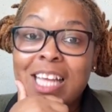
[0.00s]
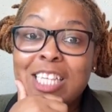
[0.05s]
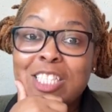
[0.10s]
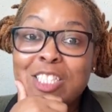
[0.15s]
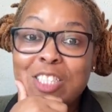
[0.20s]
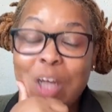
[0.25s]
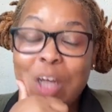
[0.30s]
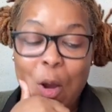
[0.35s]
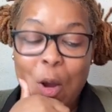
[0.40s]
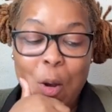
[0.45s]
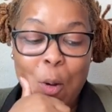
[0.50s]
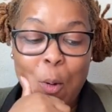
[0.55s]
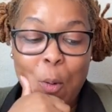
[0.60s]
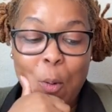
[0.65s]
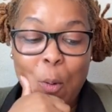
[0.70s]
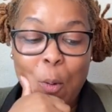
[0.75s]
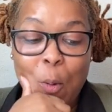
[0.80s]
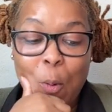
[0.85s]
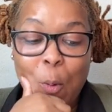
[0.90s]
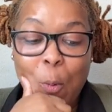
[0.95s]

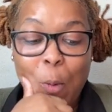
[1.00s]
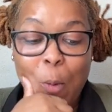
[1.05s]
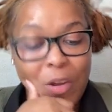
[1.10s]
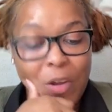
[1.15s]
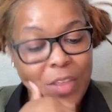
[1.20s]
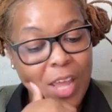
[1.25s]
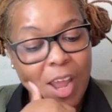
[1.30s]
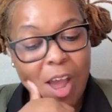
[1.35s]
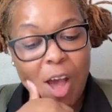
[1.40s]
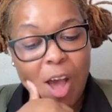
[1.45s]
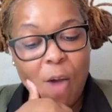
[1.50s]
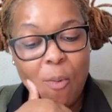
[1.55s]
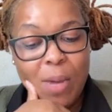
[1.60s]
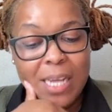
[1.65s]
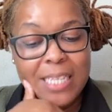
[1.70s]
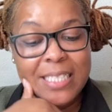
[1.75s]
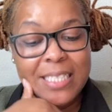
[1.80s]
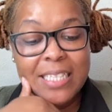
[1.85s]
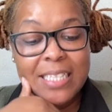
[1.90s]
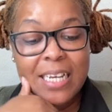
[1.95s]
So, were they
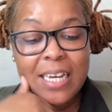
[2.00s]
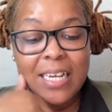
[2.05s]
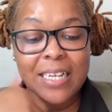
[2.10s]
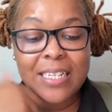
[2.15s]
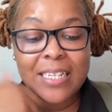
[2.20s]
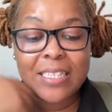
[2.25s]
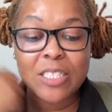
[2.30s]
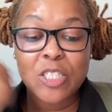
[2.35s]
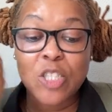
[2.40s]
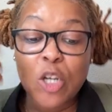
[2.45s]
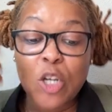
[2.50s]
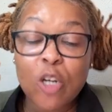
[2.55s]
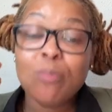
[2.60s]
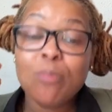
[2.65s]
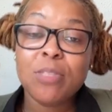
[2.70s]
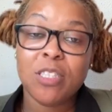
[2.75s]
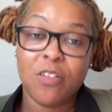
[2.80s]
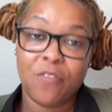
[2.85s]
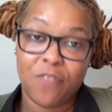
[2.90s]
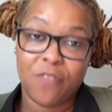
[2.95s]
always
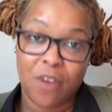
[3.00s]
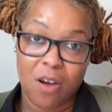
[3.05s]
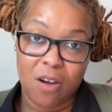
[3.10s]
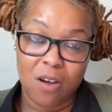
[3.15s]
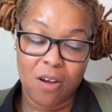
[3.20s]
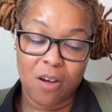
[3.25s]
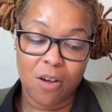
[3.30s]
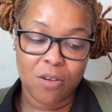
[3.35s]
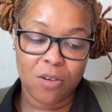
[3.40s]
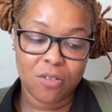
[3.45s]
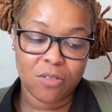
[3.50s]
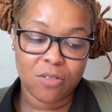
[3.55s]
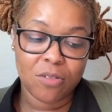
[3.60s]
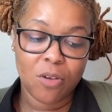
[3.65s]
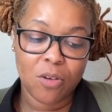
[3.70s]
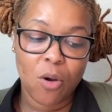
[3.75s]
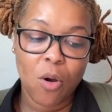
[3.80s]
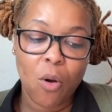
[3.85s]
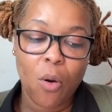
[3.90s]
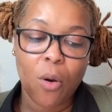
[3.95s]
doomed to fall,
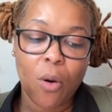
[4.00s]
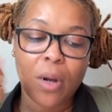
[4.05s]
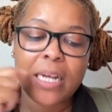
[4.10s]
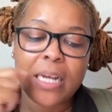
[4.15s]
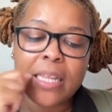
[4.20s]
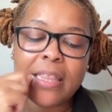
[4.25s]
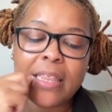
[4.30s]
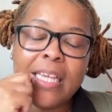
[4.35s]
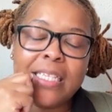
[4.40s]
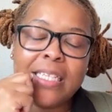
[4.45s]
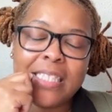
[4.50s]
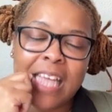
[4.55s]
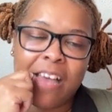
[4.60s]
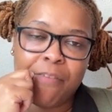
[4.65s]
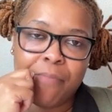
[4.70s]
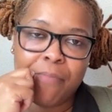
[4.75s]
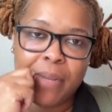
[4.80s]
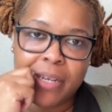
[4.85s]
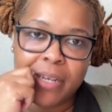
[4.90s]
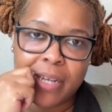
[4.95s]
or could things
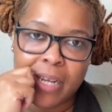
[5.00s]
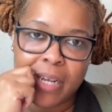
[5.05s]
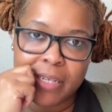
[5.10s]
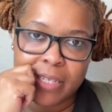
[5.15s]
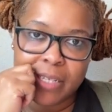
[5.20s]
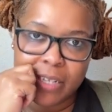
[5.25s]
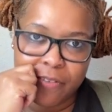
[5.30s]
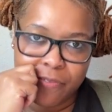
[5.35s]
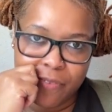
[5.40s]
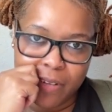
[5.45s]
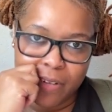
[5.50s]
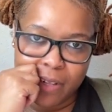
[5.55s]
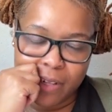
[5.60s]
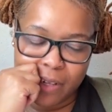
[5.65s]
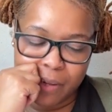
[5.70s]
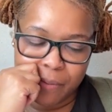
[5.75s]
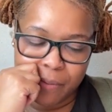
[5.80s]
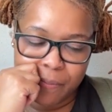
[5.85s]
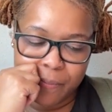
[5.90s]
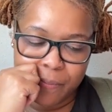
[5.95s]
have been done
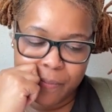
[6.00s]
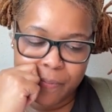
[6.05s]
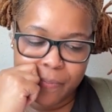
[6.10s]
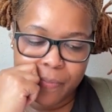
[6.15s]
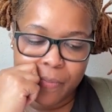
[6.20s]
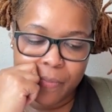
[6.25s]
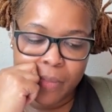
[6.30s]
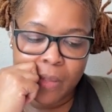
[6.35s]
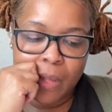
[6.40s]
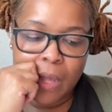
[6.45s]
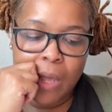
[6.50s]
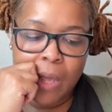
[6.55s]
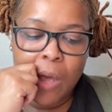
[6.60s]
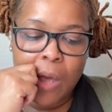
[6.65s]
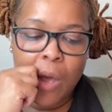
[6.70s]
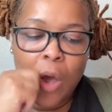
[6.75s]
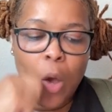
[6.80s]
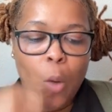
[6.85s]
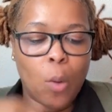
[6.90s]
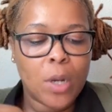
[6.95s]
differently?
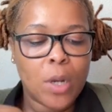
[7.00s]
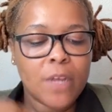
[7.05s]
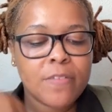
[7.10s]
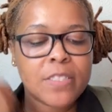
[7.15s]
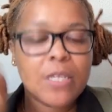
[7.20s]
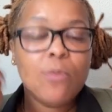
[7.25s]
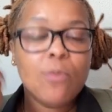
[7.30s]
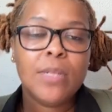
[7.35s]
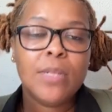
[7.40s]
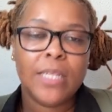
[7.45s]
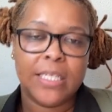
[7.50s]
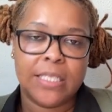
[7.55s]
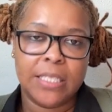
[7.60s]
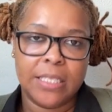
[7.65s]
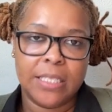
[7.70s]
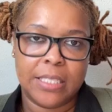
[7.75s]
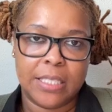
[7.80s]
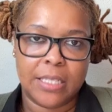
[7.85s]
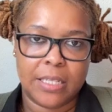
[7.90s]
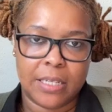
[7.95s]
What if someone
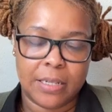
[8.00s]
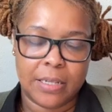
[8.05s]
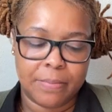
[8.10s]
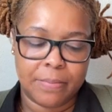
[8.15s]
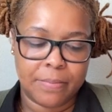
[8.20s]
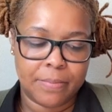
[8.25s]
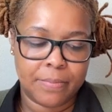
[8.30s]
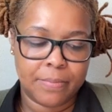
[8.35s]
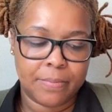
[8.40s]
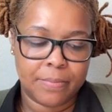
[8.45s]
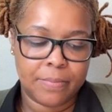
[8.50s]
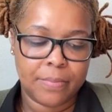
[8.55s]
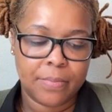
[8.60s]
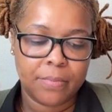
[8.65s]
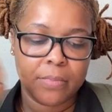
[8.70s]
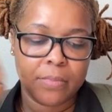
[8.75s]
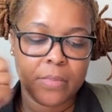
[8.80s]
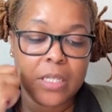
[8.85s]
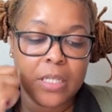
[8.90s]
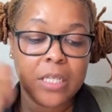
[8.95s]
listened to them?
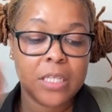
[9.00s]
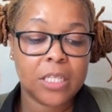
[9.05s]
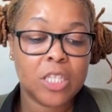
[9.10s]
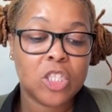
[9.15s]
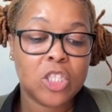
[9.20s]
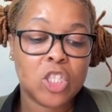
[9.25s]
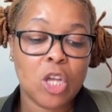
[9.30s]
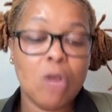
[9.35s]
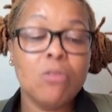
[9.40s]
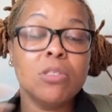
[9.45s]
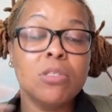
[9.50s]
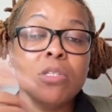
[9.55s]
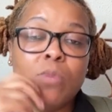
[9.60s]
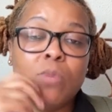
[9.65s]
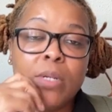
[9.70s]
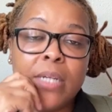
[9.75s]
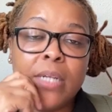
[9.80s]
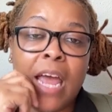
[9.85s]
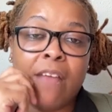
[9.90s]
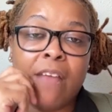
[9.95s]
Could the chosen
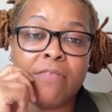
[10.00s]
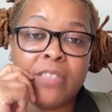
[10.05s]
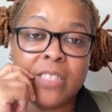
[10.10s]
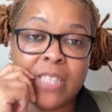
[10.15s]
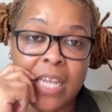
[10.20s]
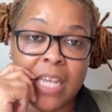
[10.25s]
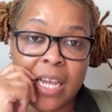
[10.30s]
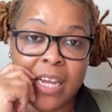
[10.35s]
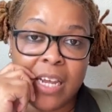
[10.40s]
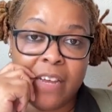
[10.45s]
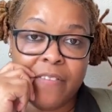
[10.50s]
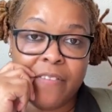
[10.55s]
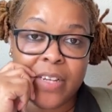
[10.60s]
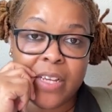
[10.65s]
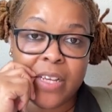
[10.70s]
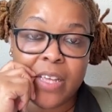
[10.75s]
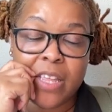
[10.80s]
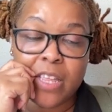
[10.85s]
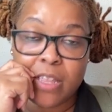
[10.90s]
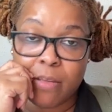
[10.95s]
one have
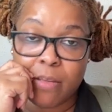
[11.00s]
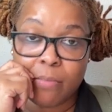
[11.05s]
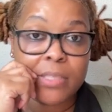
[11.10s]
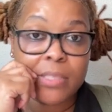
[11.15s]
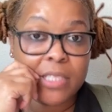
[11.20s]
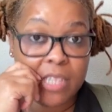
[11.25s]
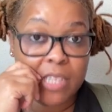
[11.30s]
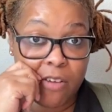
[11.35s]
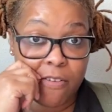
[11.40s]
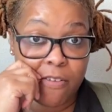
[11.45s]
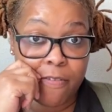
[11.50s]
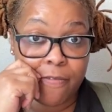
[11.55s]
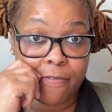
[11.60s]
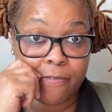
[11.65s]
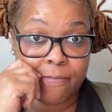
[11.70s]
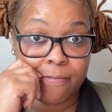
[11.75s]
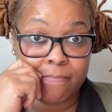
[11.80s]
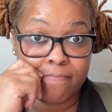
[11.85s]
saved themselves?